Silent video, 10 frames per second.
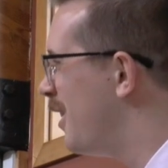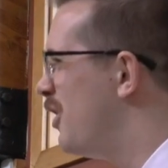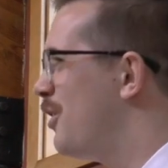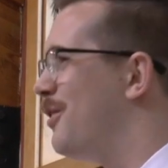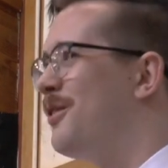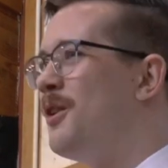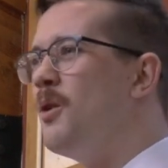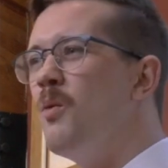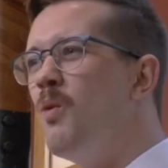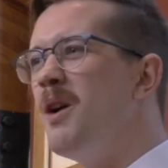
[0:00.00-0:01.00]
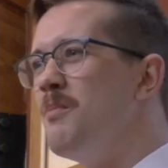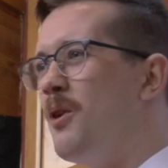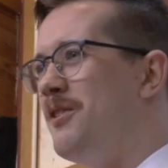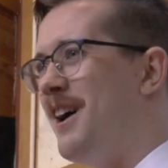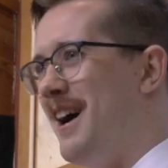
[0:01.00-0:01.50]
Just one
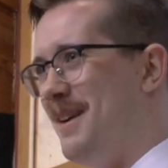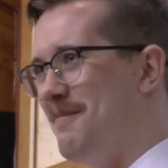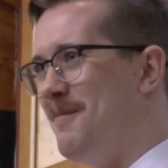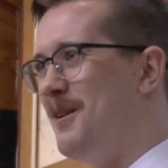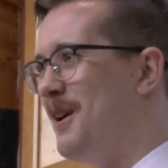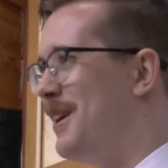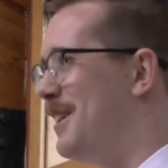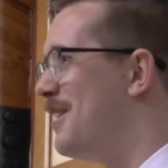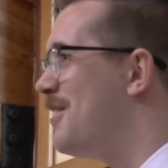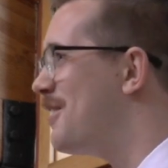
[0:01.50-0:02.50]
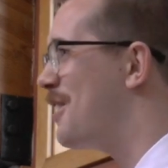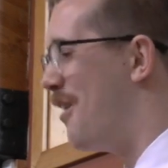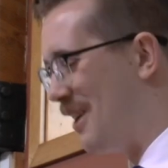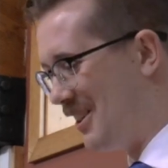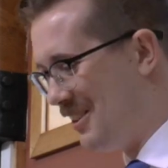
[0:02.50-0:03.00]
more time, and this is
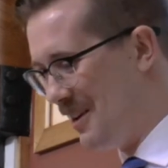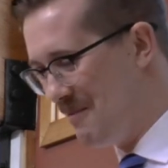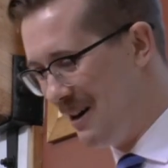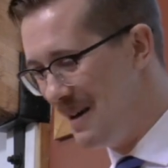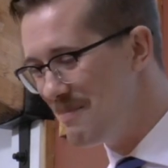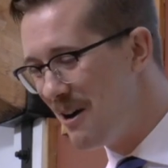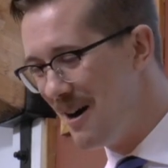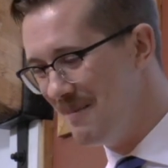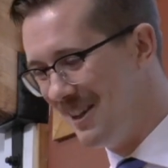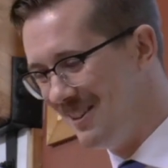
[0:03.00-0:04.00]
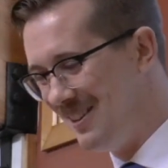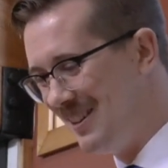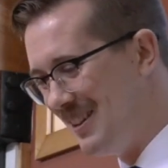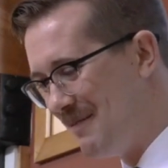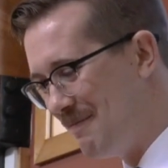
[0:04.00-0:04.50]
going somewhere, I promise.